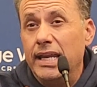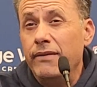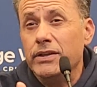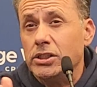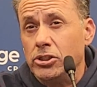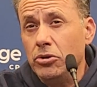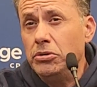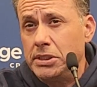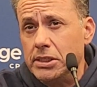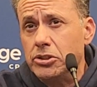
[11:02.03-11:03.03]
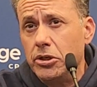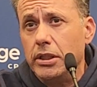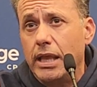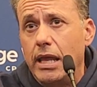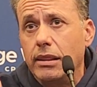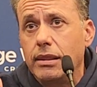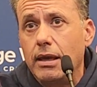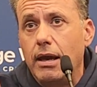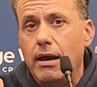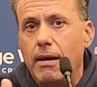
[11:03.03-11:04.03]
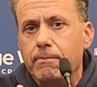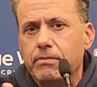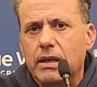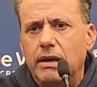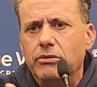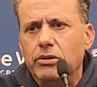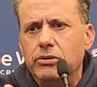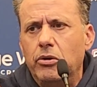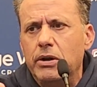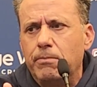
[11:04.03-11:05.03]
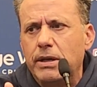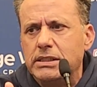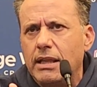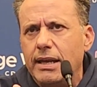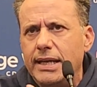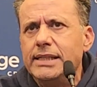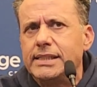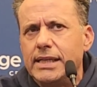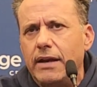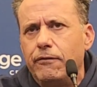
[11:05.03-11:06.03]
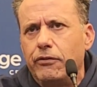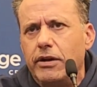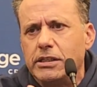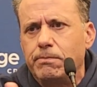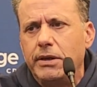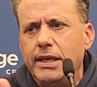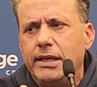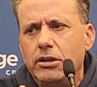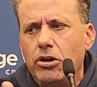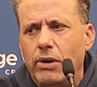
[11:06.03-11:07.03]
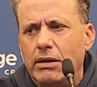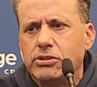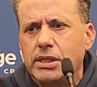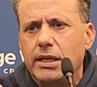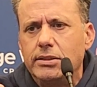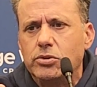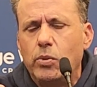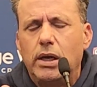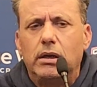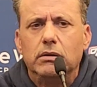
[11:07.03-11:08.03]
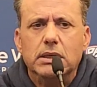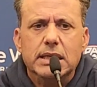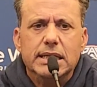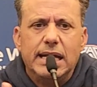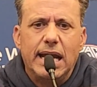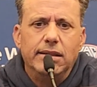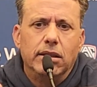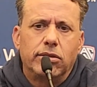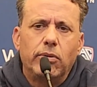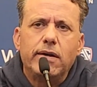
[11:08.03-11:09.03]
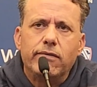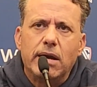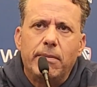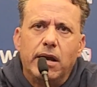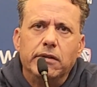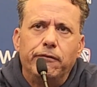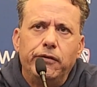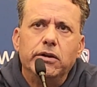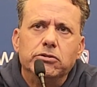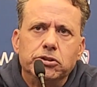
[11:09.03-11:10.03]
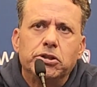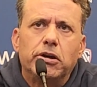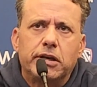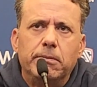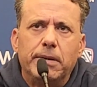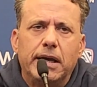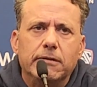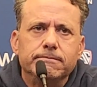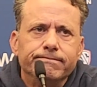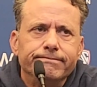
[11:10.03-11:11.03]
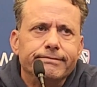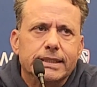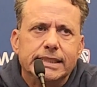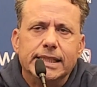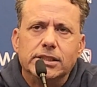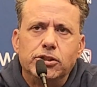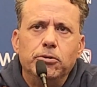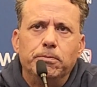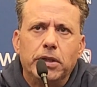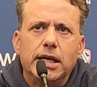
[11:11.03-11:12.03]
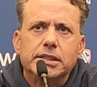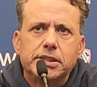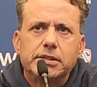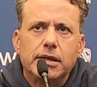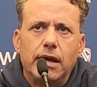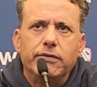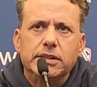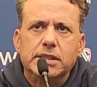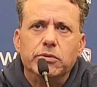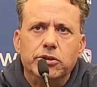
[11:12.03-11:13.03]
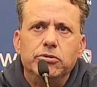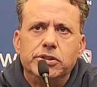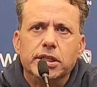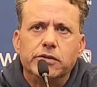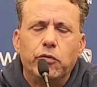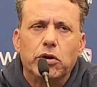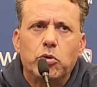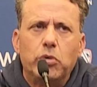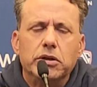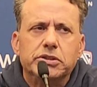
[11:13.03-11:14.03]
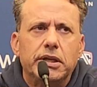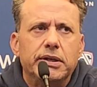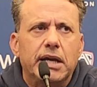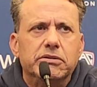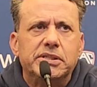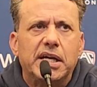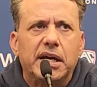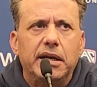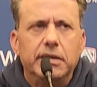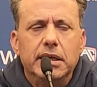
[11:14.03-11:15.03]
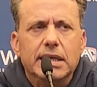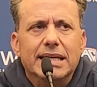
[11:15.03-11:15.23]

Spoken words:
and even Stukes has good length. I know he plays a lot inside for us, but he can go outside as well. And the three of them on the field, you're talking about 6'2" plus, obviously with 2 6'4" corners on the outside.